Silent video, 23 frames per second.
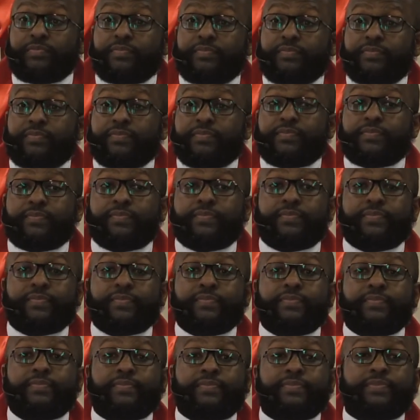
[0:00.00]

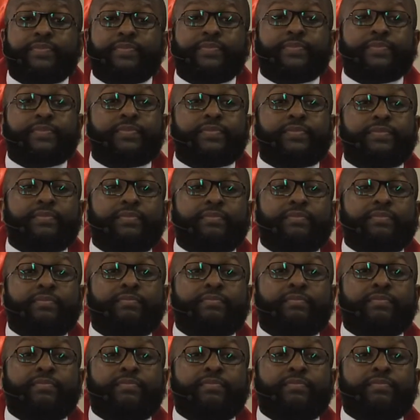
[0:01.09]
Nothing is said.